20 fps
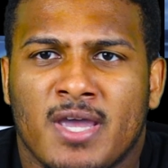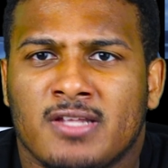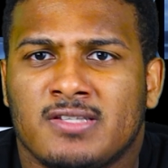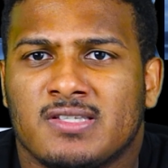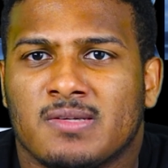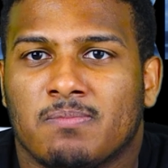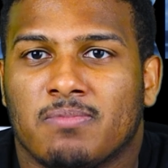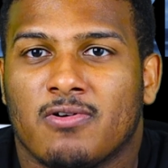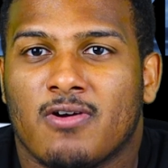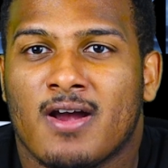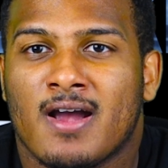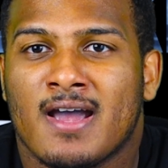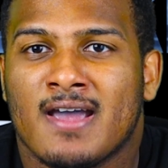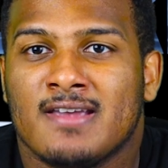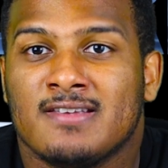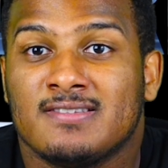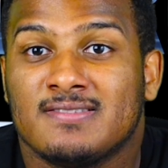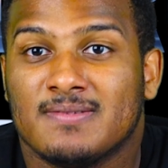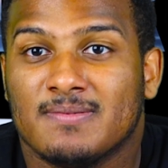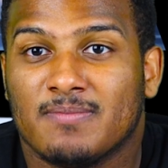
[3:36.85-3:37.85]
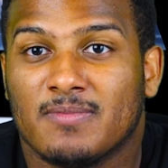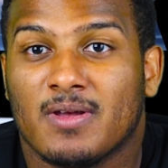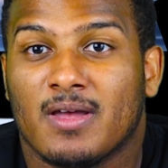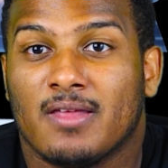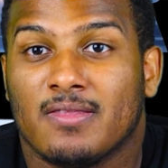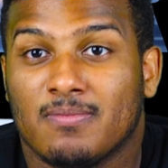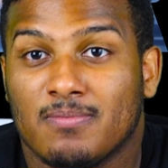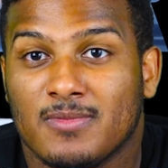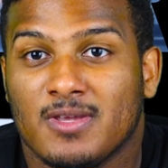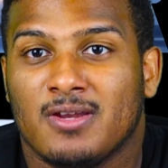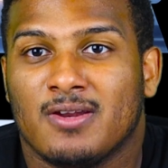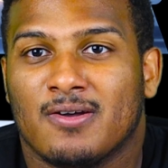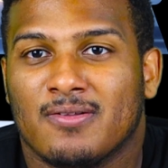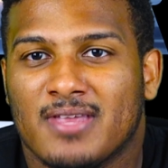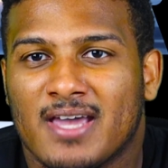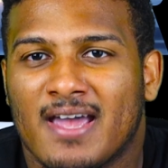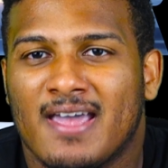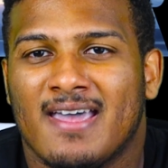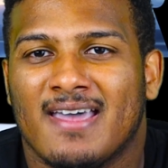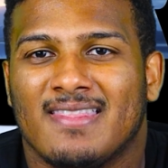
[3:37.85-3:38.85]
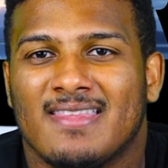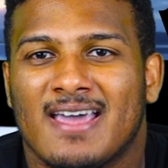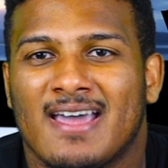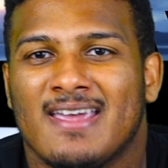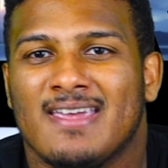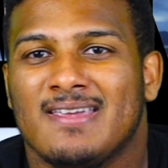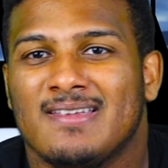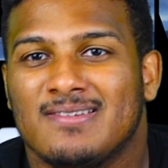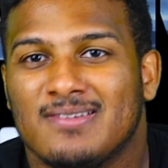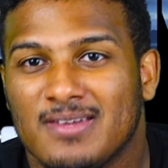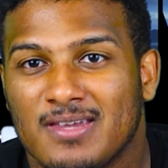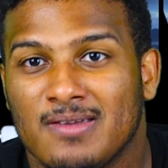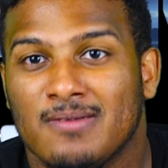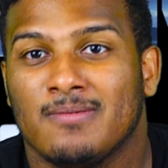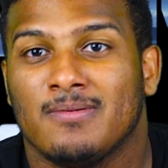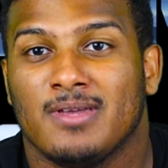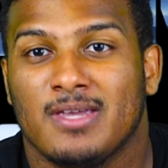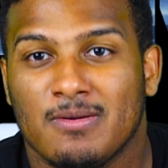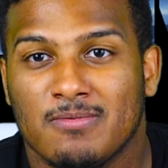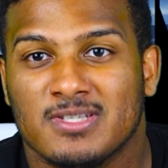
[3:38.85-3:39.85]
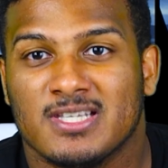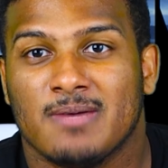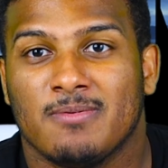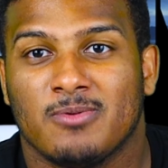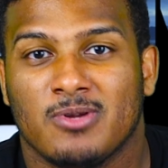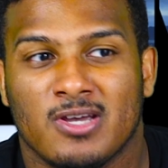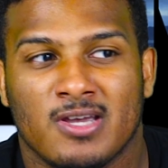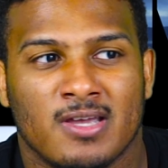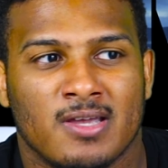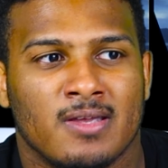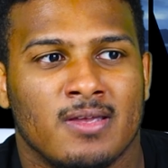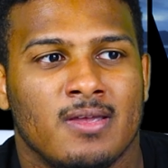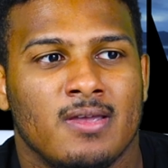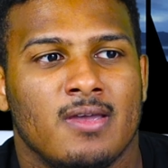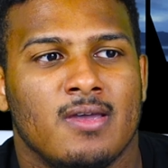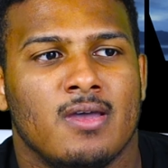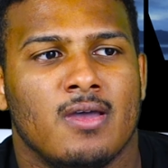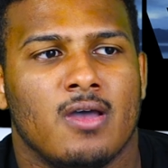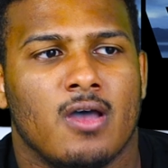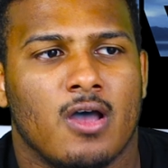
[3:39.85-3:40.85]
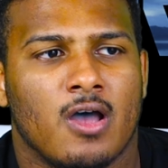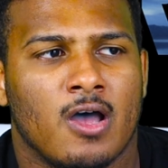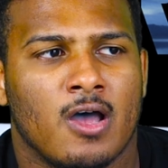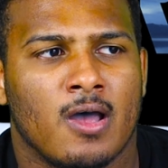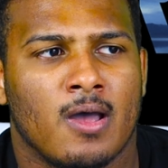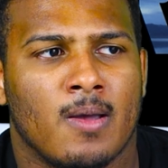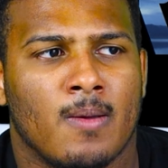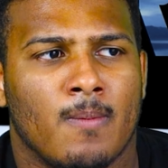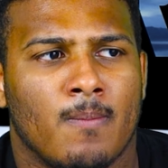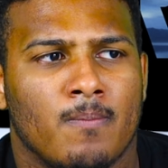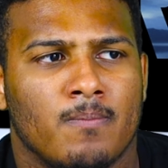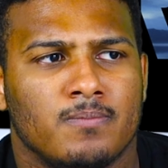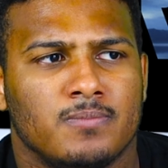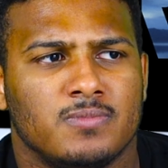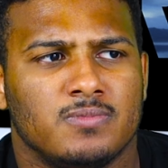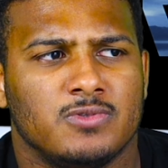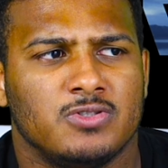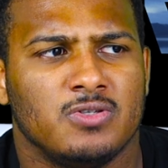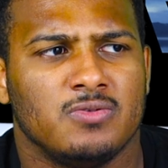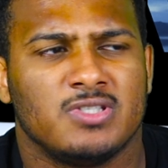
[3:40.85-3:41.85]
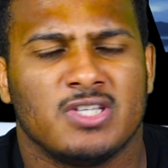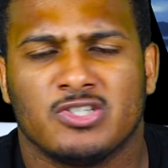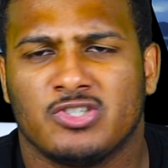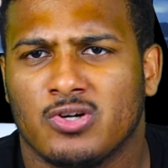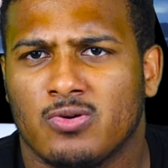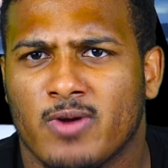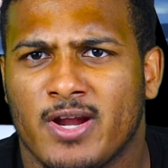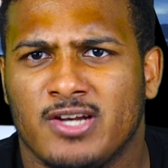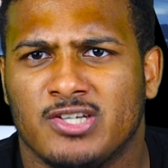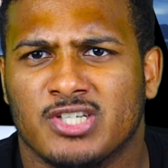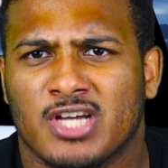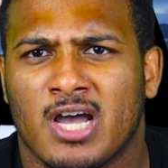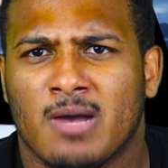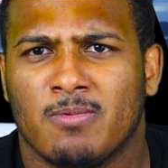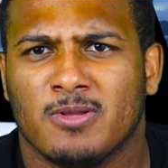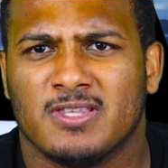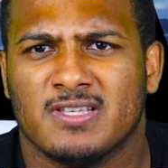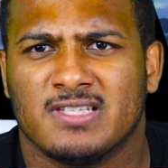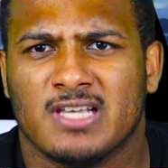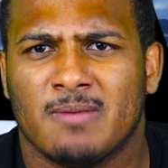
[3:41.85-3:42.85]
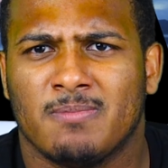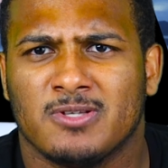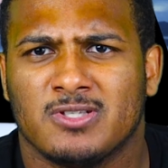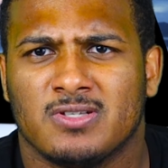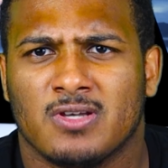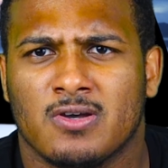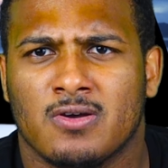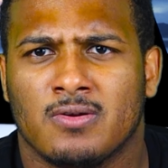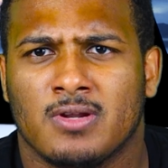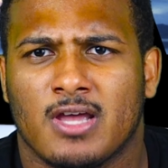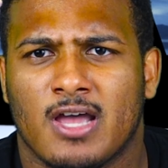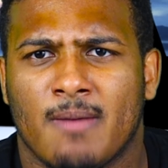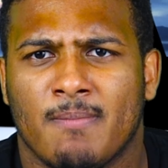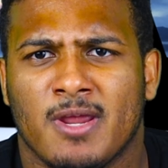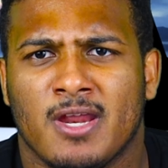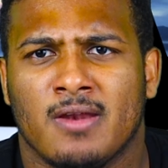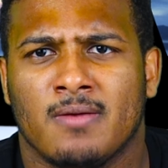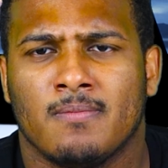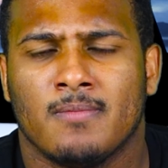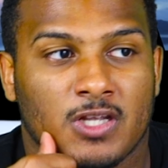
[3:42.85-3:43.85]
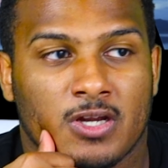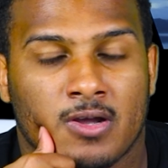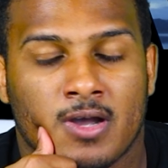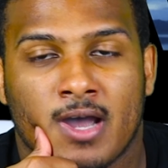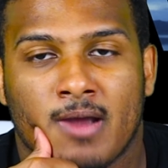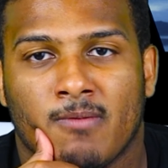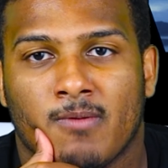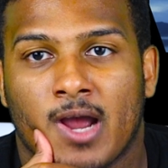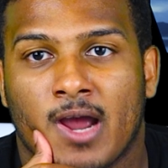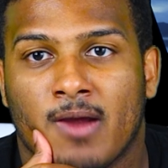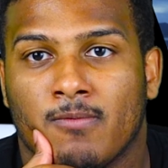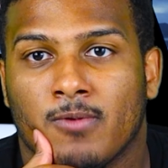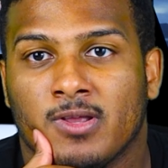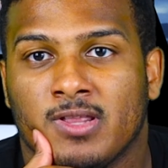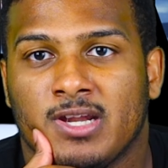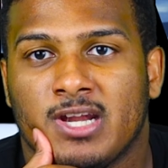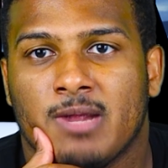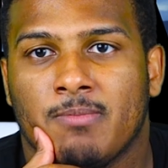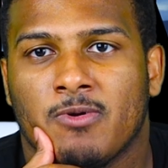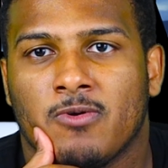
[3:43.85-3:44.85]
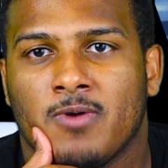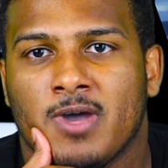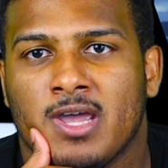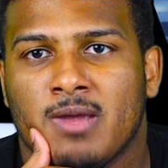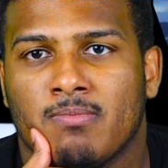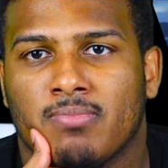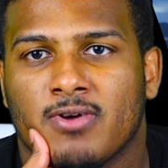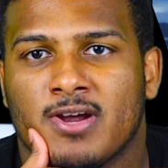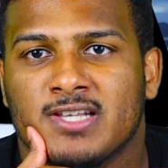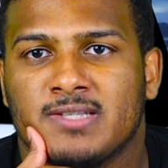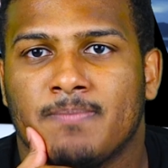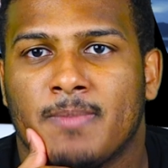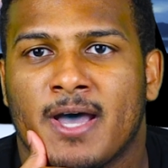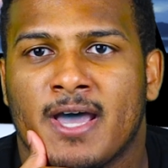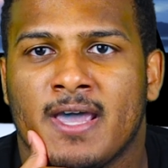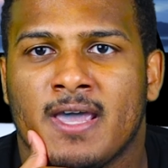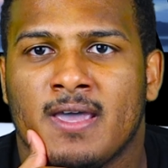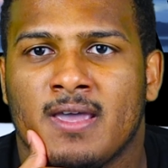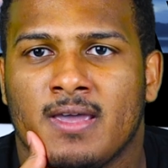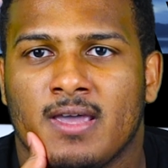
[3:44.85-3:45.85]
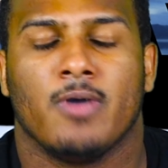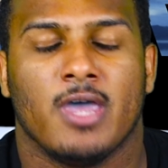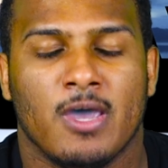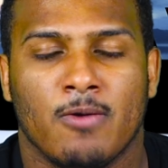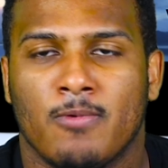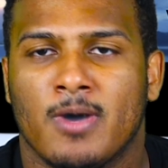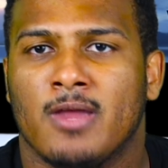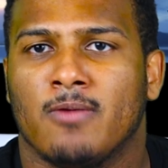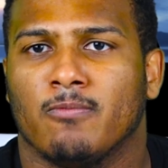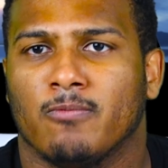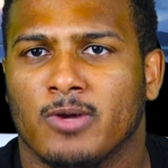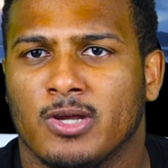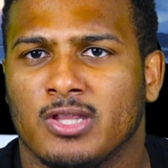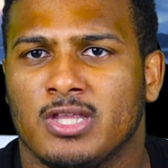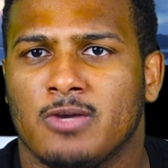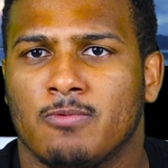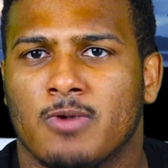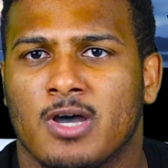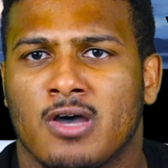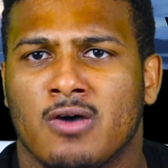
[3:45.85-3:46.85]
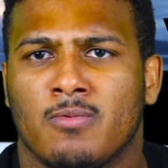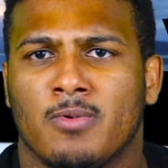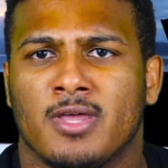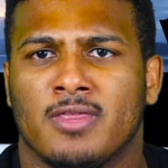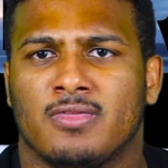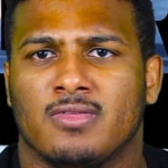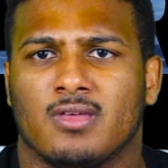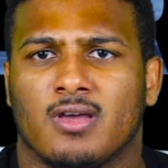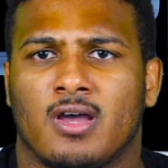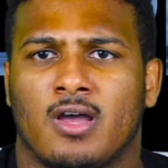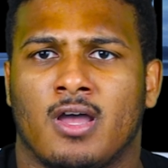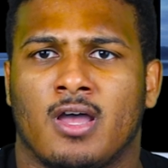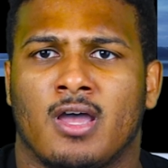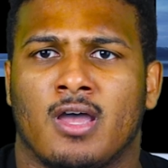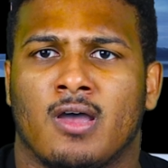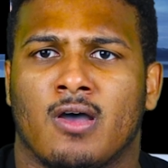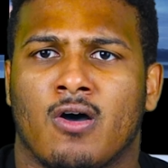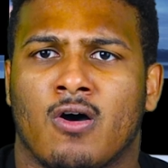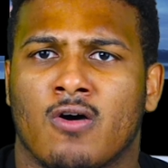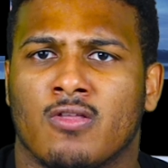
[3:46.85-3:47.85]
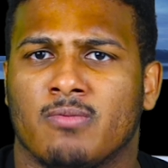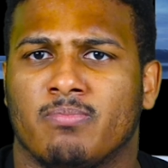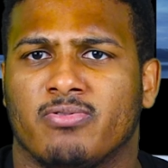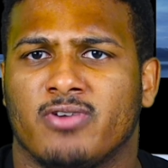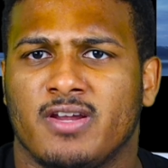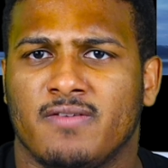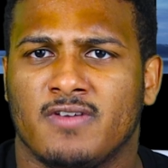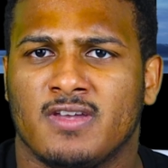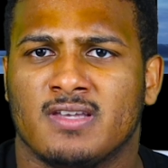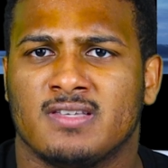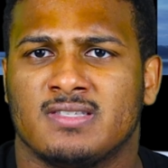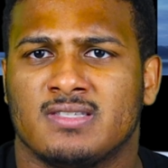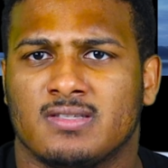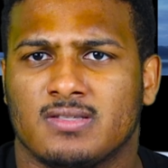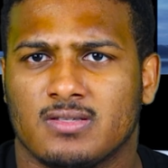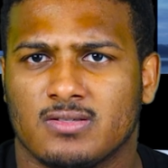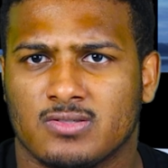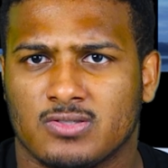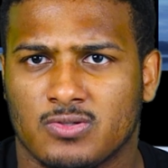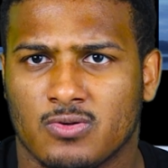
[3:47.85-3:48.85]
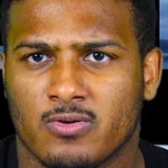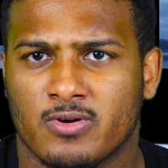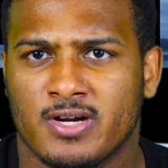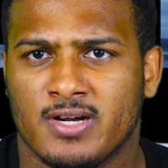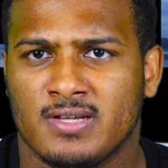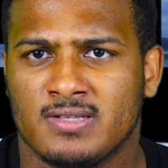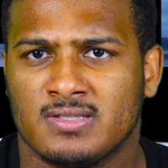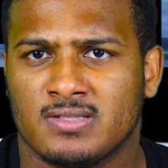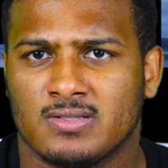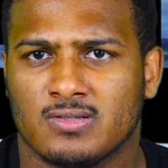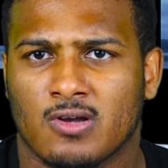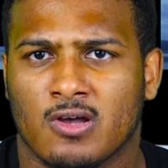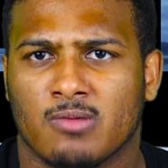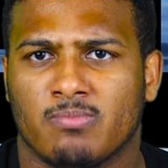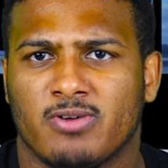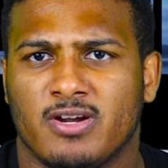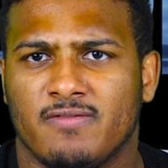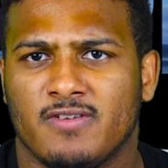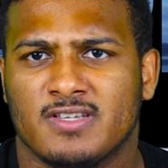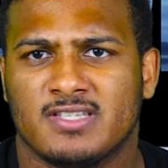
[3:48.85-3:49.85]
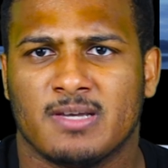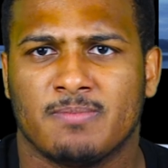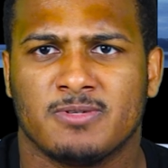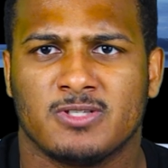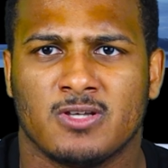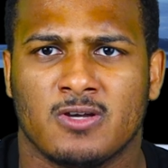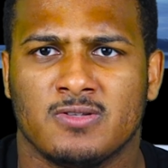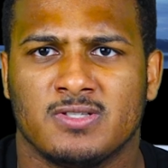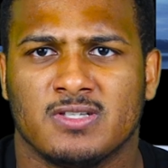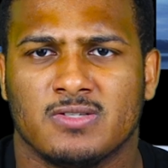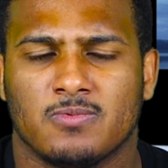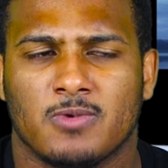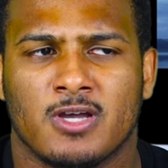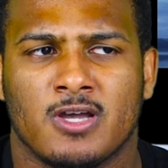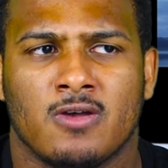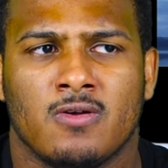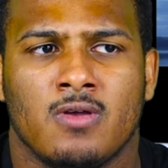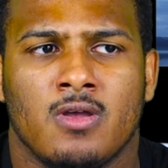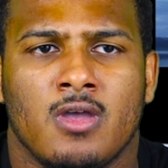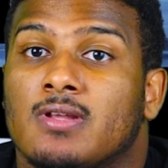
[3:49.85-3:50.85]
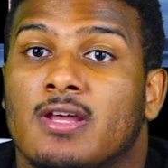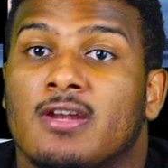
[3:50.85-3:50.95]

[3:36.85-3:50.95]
bit surprised, you know, that he was able to do such a great job with this episode. I mean, you know, I really came away impressed by it. It went really well with all the previous stories, all the previous episodes as well.